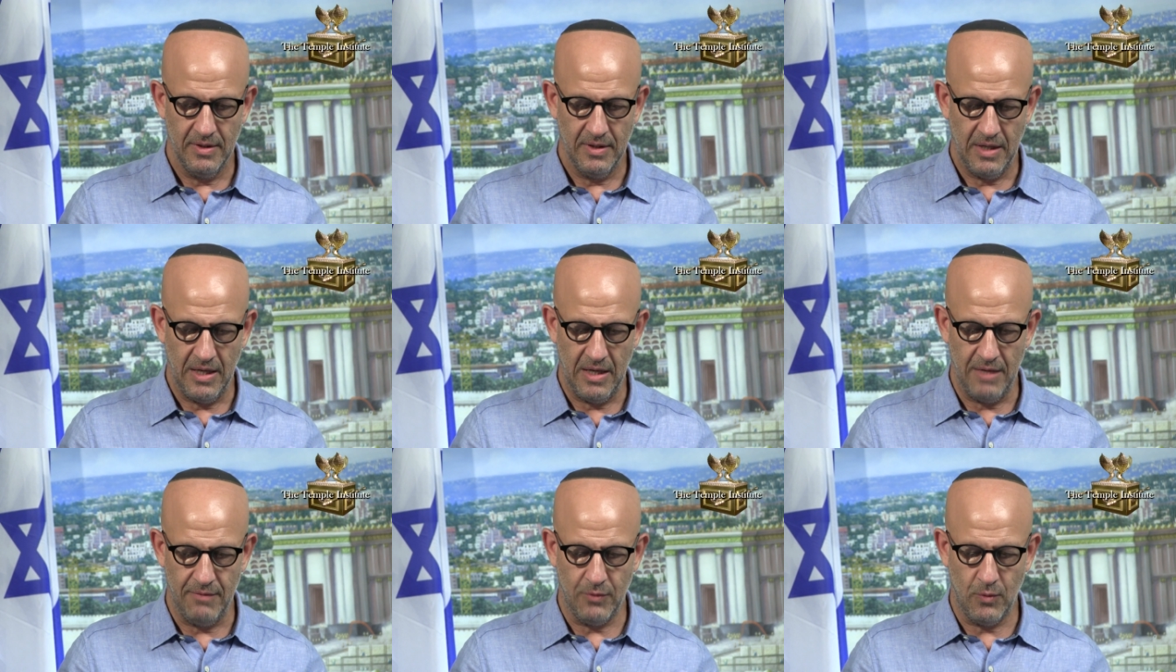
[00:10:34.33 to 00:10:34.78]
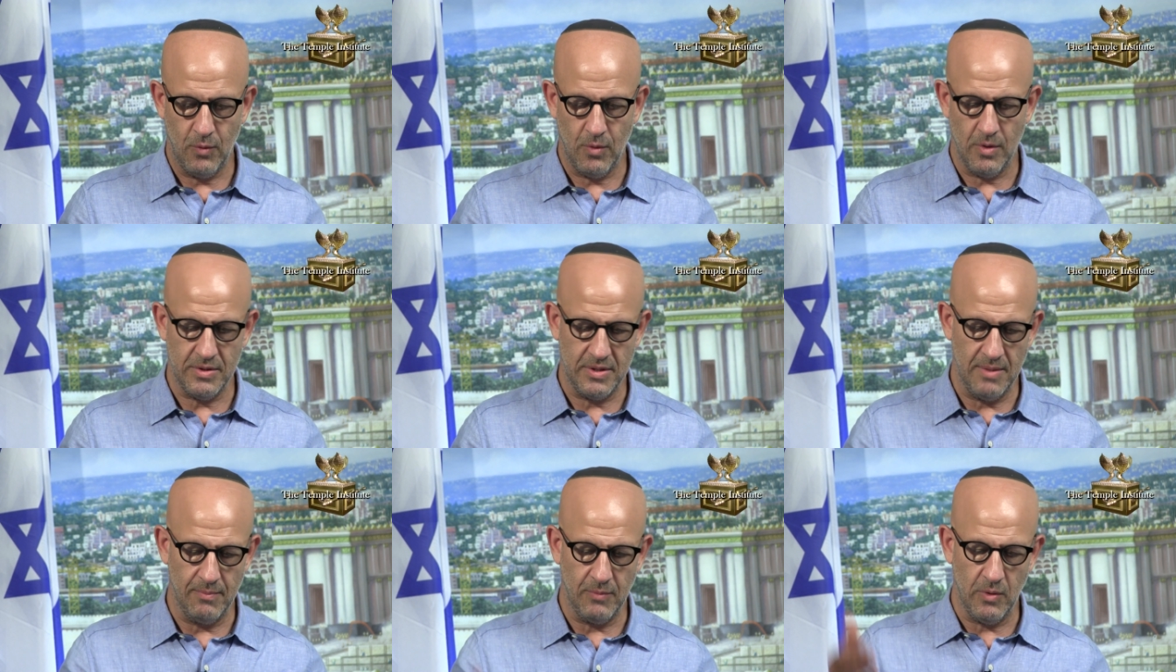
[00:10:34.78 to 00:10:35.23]
And of
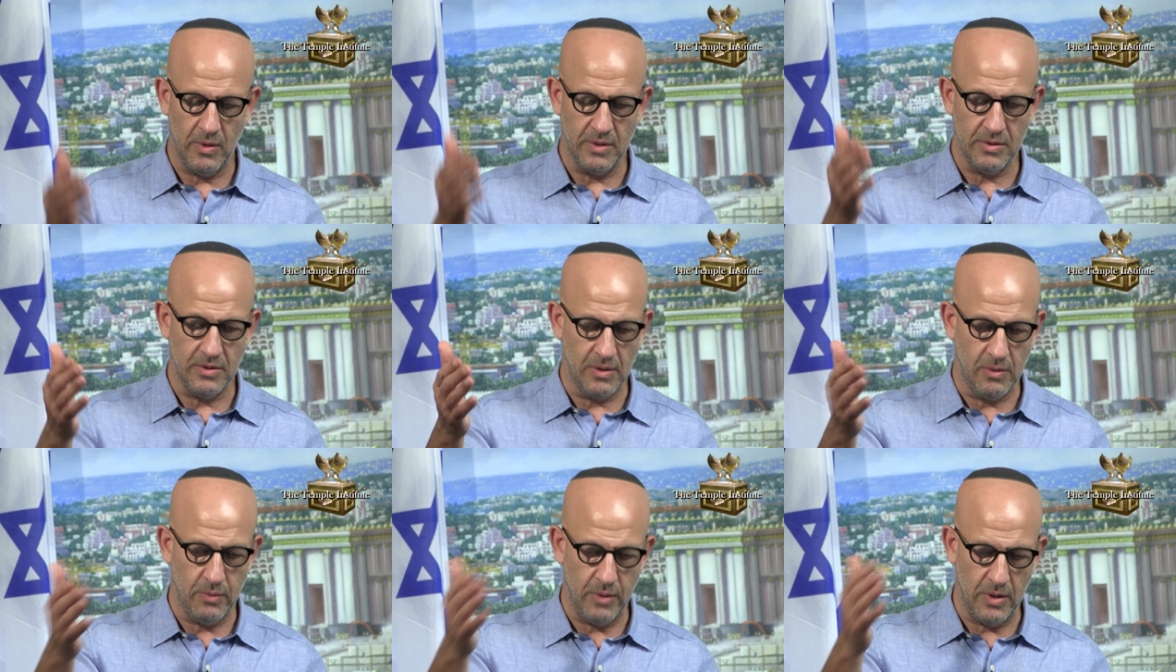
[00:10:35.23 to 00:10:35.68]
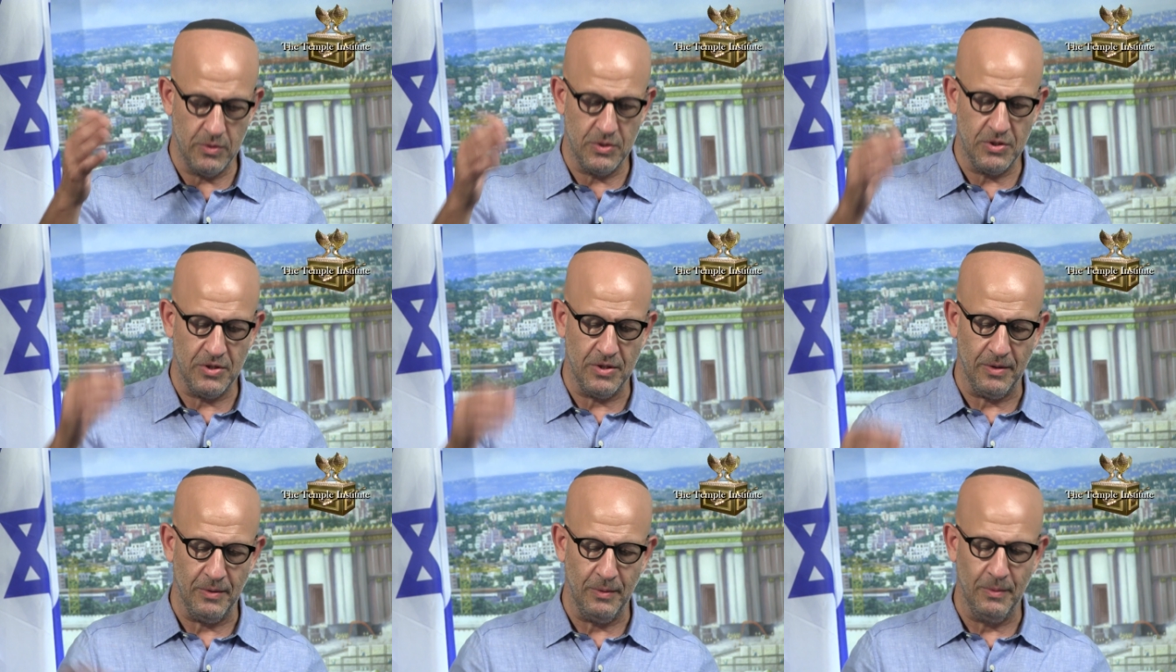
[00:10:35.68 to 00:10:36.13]
course, I'm going to
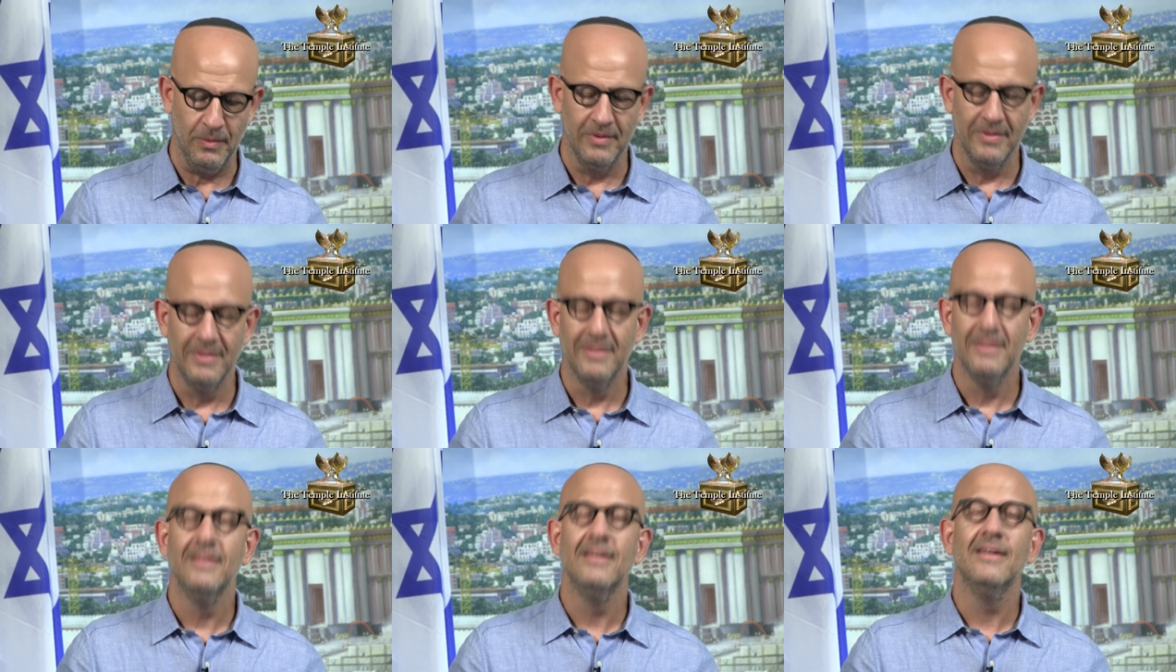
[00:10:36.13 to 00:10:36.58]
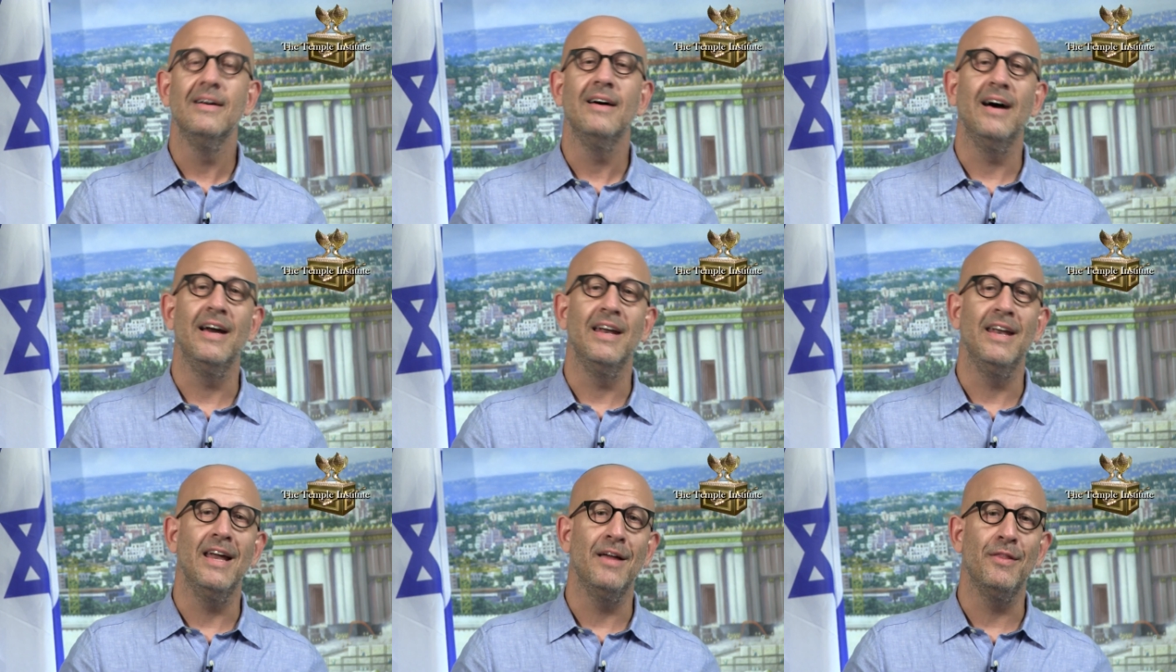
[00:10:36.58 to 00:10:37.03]
quote you
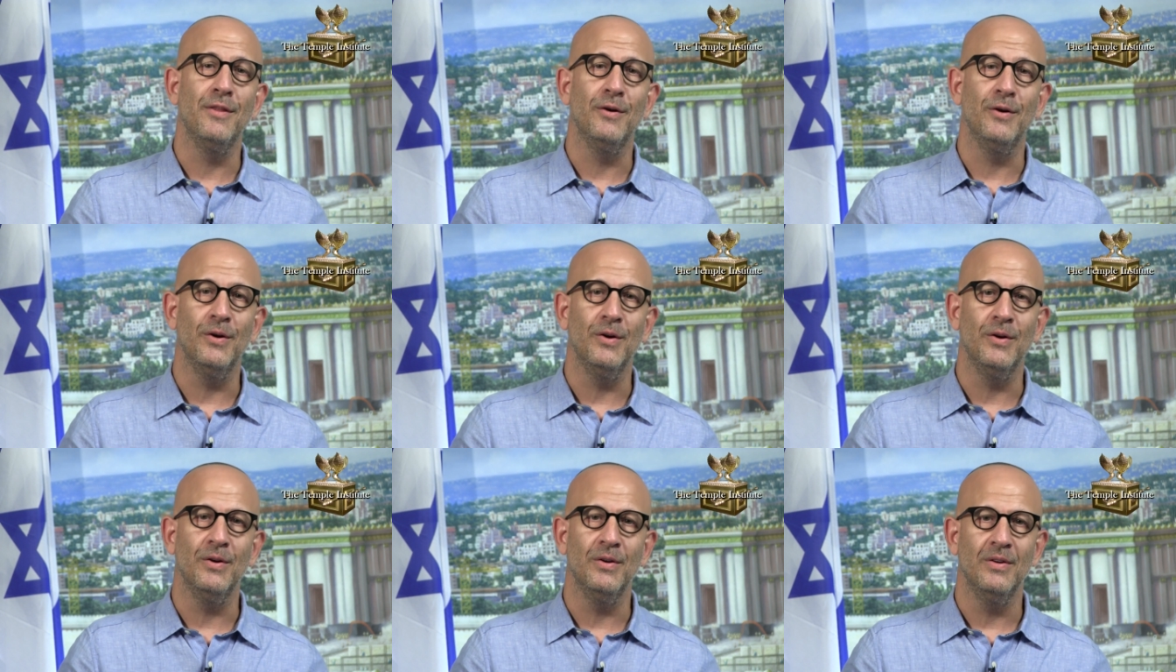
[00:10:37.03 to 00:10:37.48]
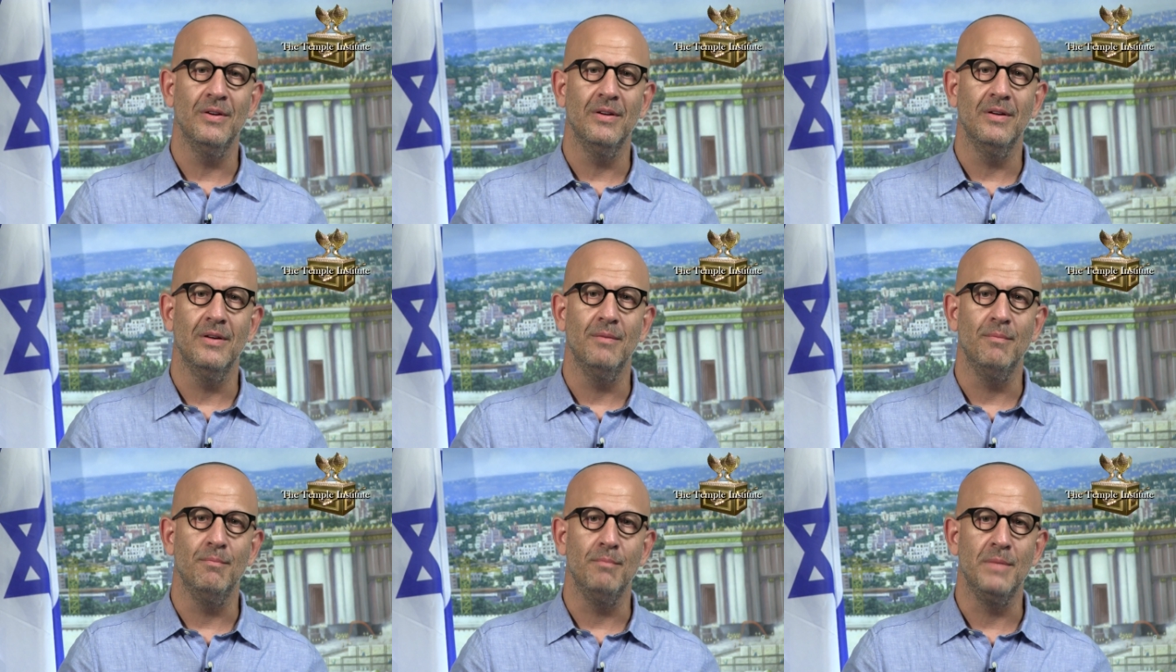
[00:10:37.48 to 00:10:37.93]
another
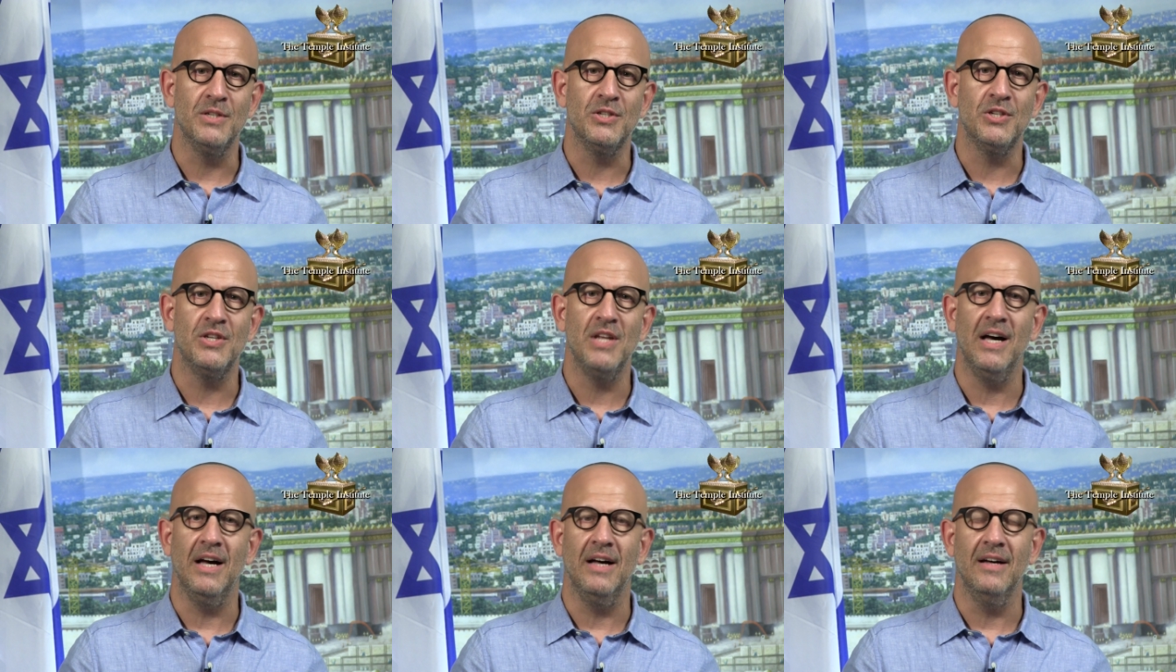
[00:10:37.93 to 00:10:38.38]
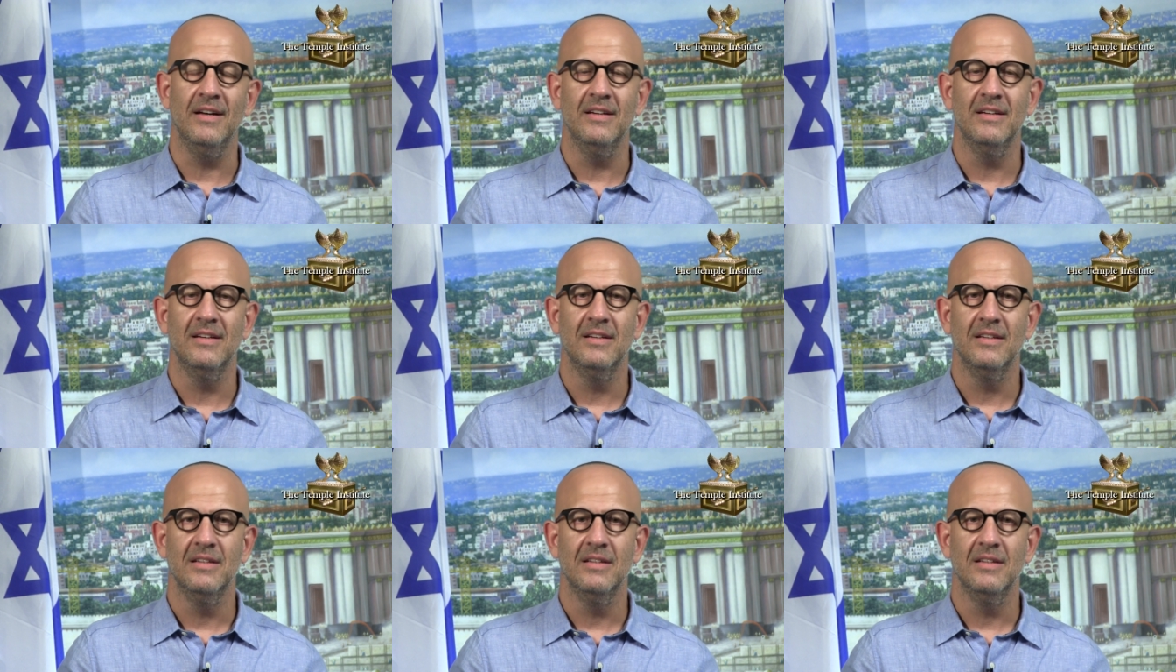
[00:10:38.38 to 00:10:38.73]
Mishnah.